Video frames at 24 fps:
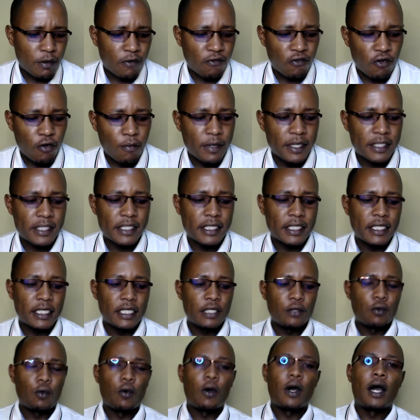performance in
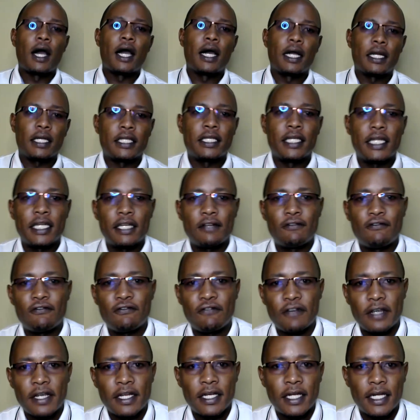any world, in
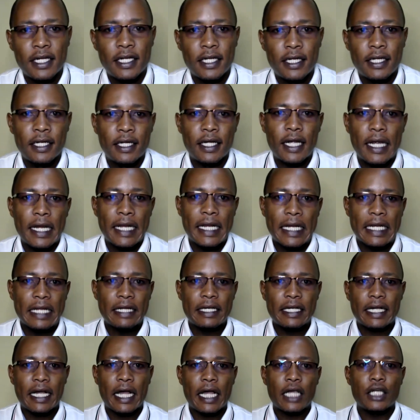
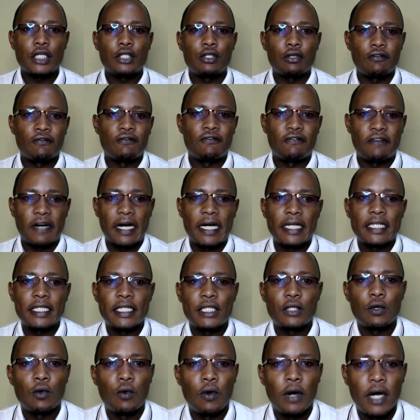any kind of fun in
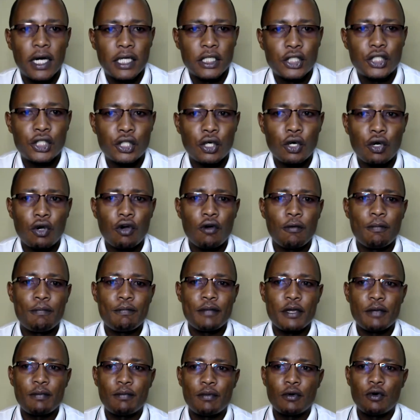the world. Talk of
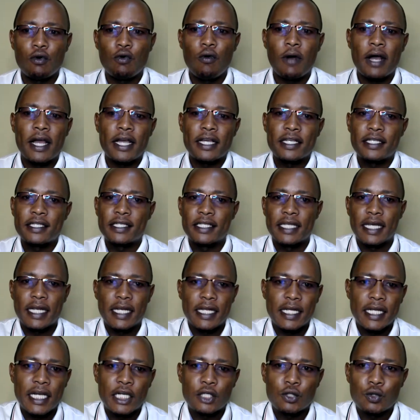people who are
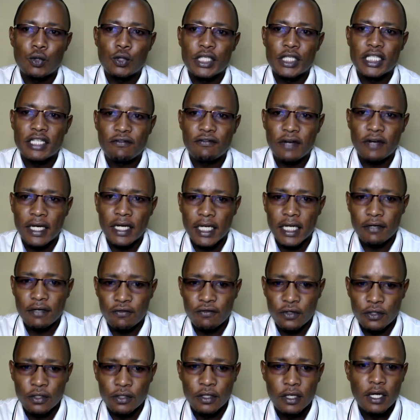excelling at whatever
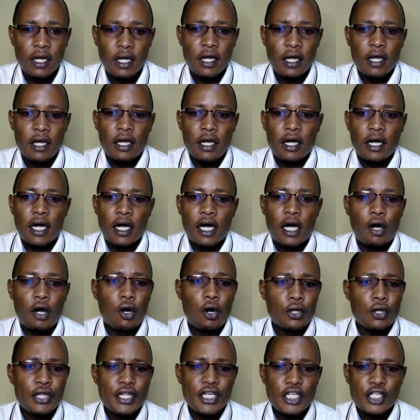level.
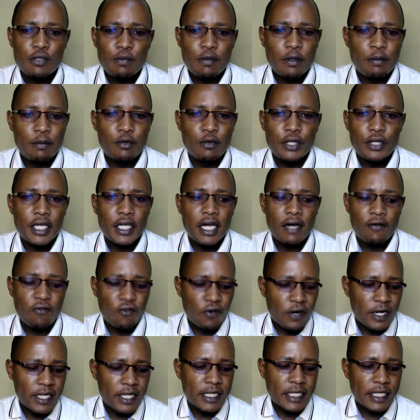All these people, they have
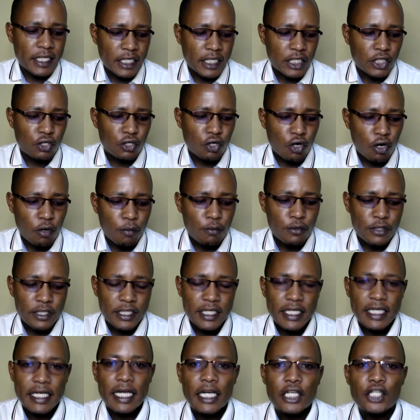one thing in common.
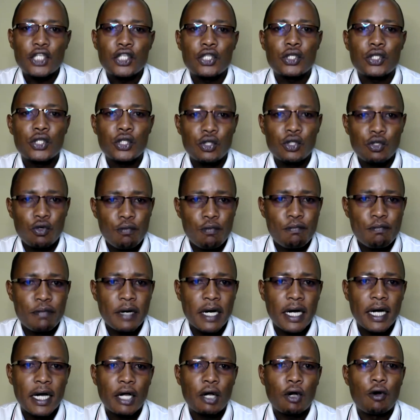They are
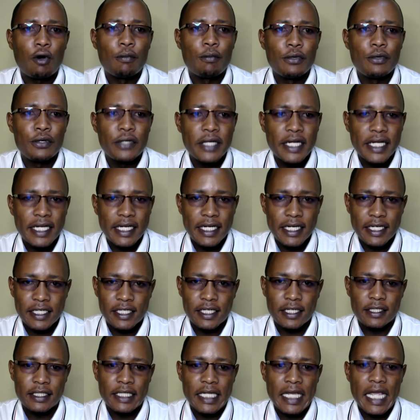super
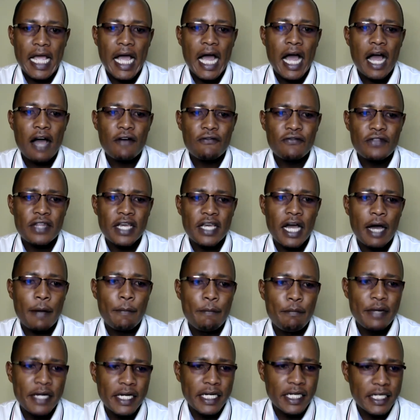communicators. They have the
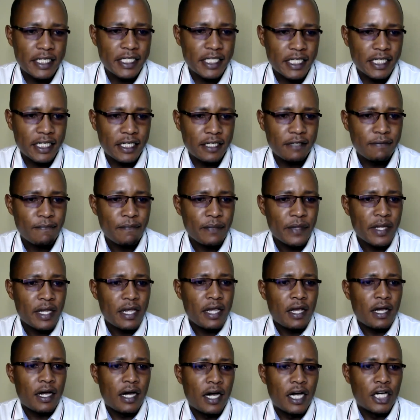ability
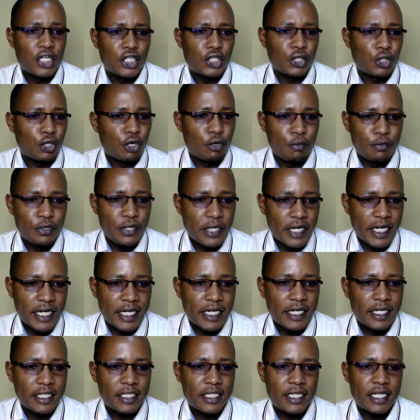to
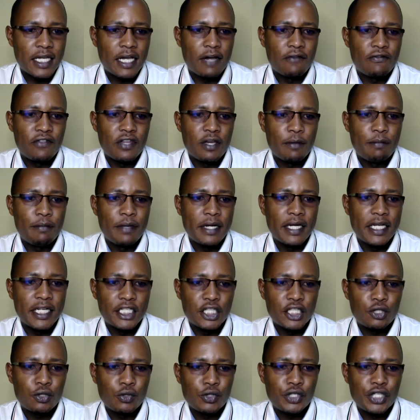communicate. They have the
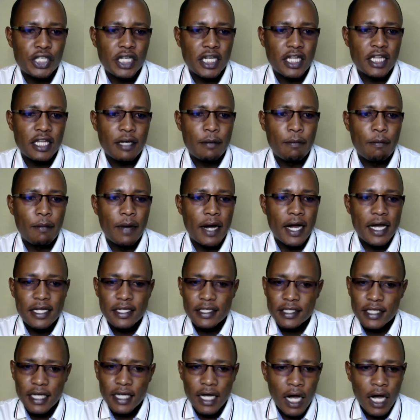ability to share their minds